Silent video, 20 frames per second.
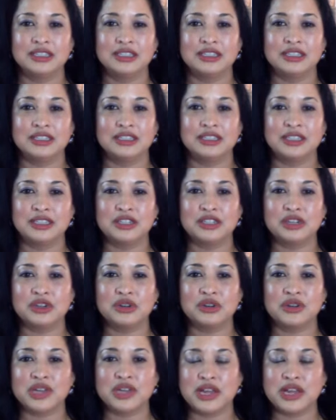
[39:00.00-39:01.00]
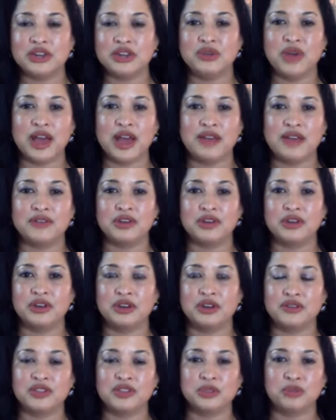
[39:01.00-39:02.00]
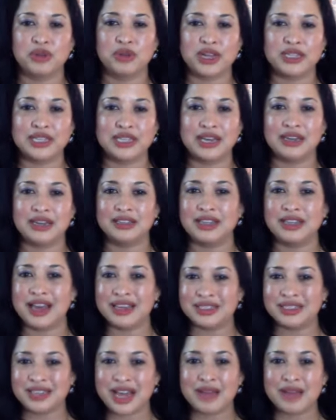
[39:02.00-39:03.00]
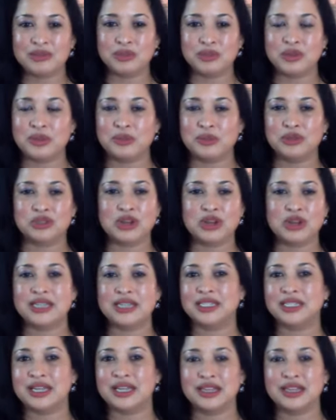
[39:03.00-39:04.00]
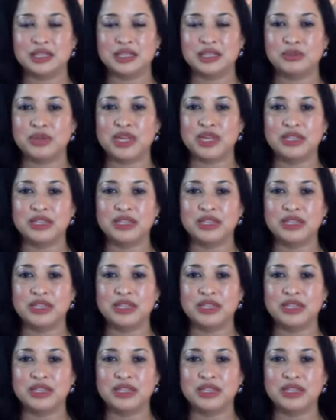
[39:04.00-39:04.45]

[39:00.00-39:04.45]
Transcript: doesn't create you having a nervous breakdown. A lot of times people try to take these big